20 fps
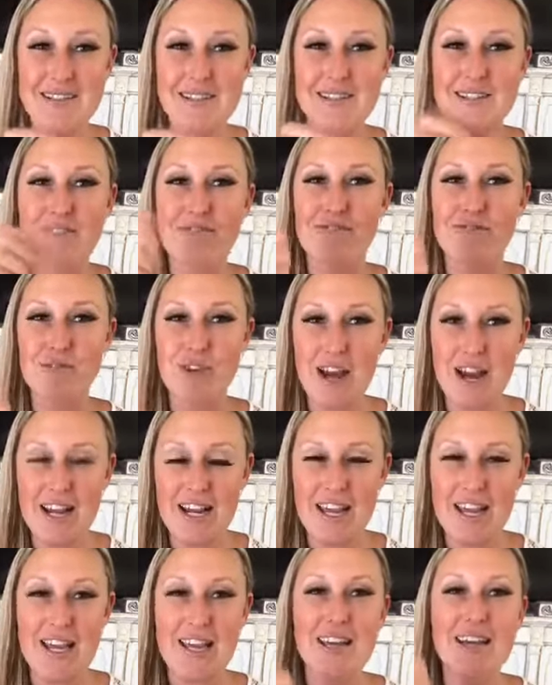That's a
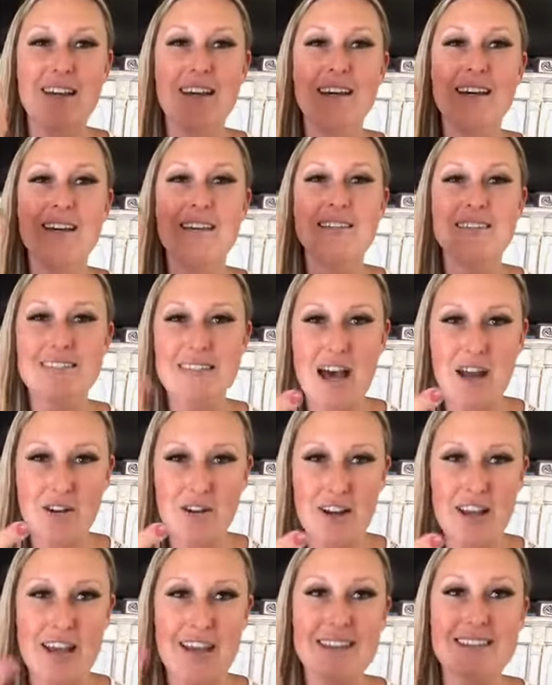Friday,
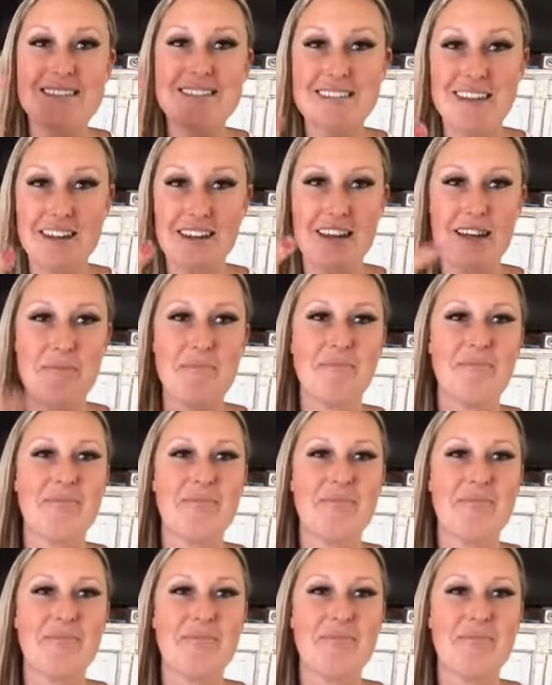Saturday, and Sunday.